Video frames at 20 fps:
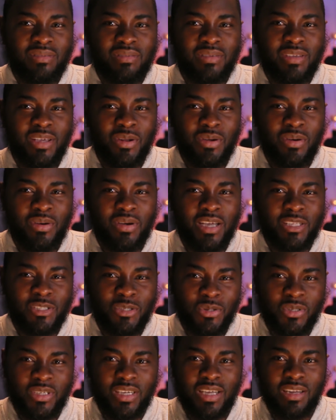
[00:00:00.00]
you know, as
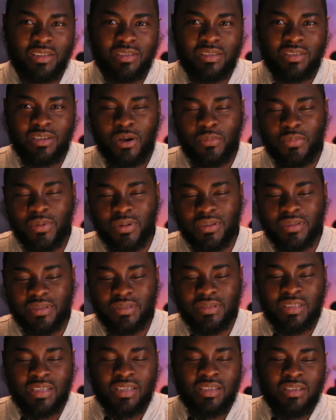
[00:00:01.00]
usual, a
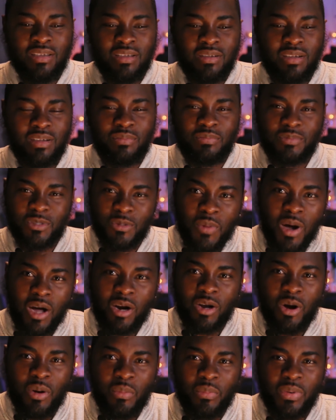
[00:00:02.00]
couple small
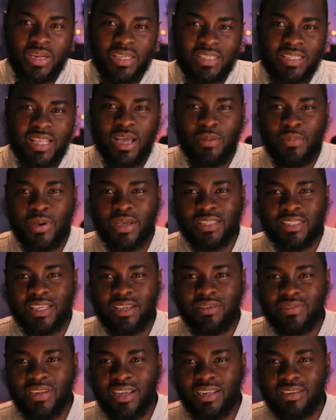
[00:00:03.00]
companies like
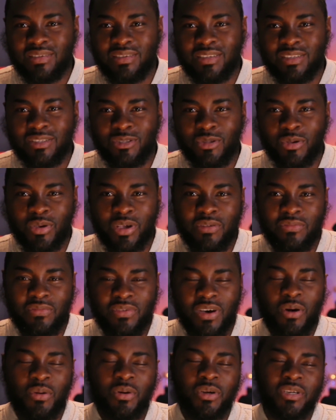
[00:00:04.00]
myself that is looking
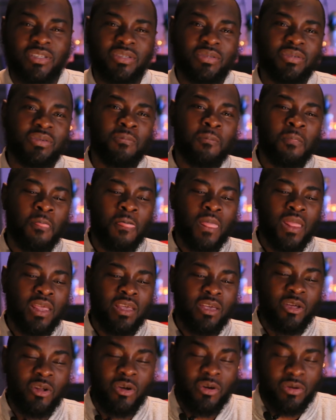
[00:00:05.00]
forward to,
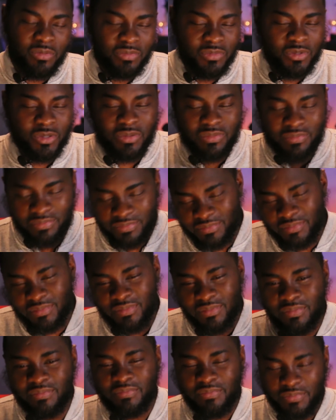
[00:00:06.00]
you know,
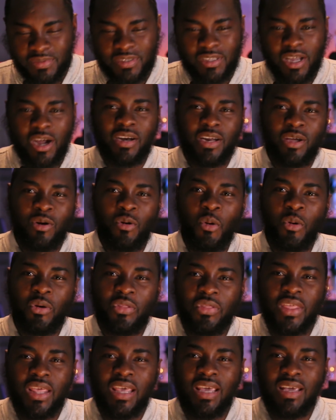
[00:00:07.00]
start their
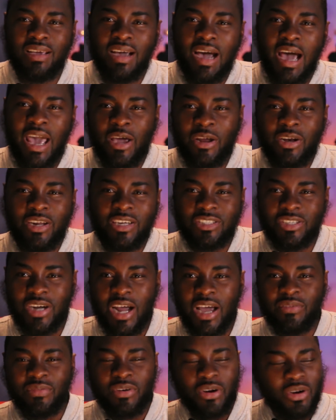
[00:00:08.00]
own thing, hire the
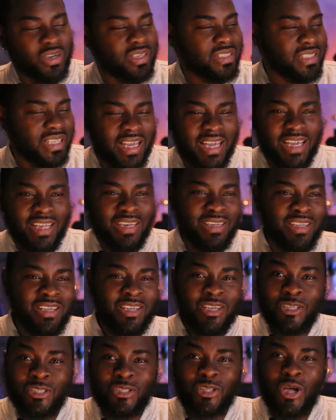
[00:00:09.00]
drivers and
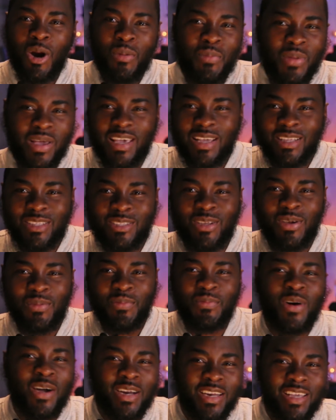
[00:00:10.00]
start making
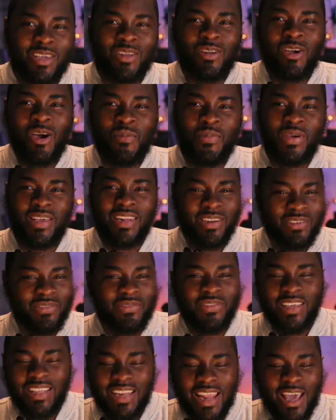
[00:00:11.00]
some money, you know what I mean? And
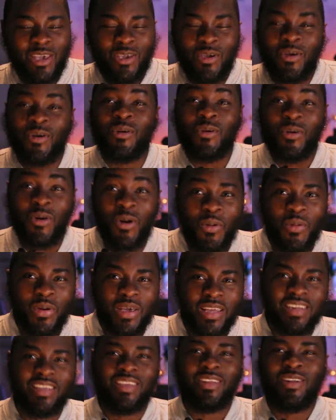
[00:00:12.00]
feel like you're
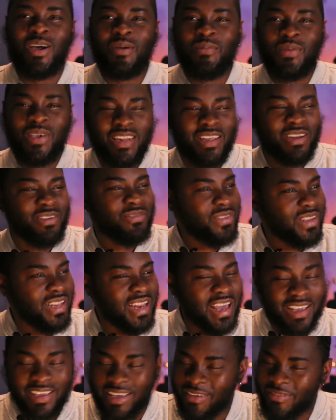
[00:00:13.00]
growing, you know what I mean? And feel
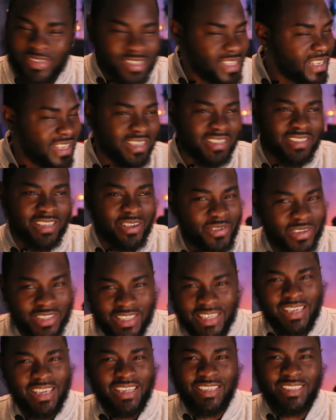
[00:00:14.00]
like everything is
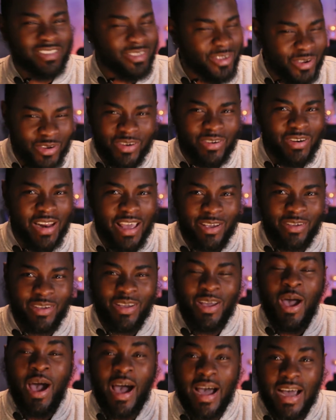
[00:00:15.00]
everything and it's going like
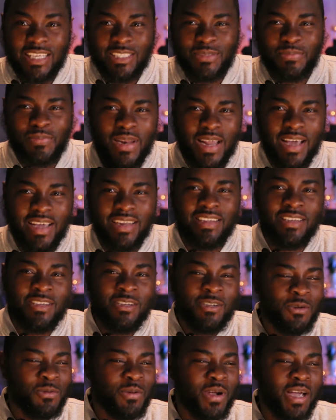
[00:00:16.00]
as planned,
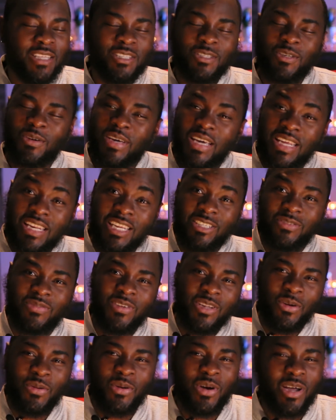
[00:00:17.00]
right? So in this
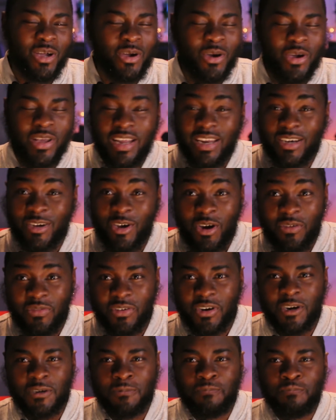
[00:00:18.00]
video, we're going to go ahead and
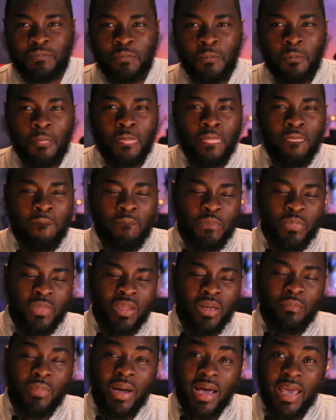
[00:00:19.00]
cover
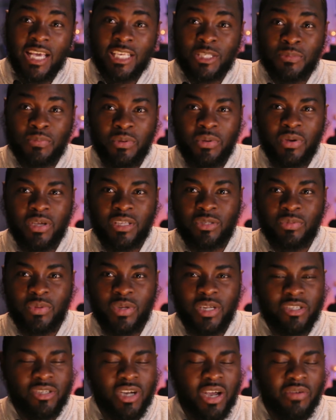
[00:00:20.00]
my experience
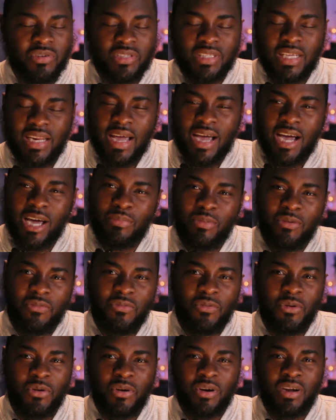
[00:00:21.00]
with the drivers that I had
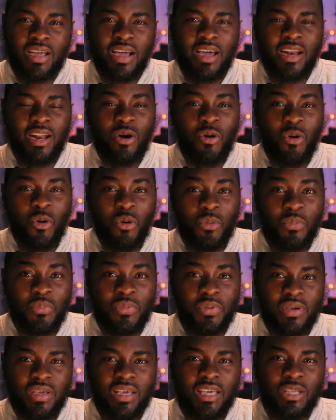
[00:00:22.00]
before. And I
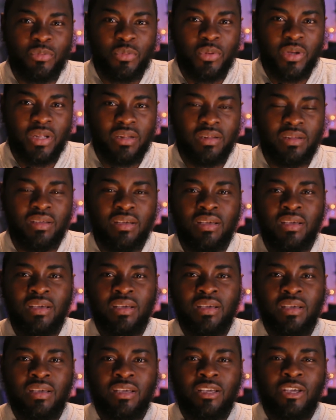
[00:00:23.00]
hope it will,
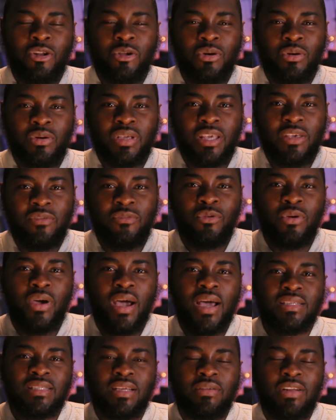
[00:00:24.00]
you know, give you
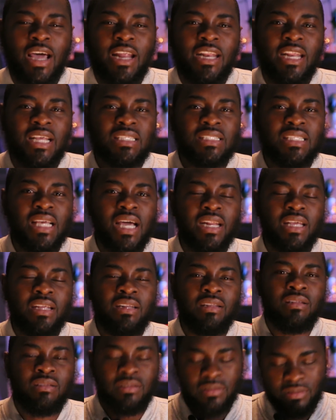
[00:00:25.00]
guys an understanding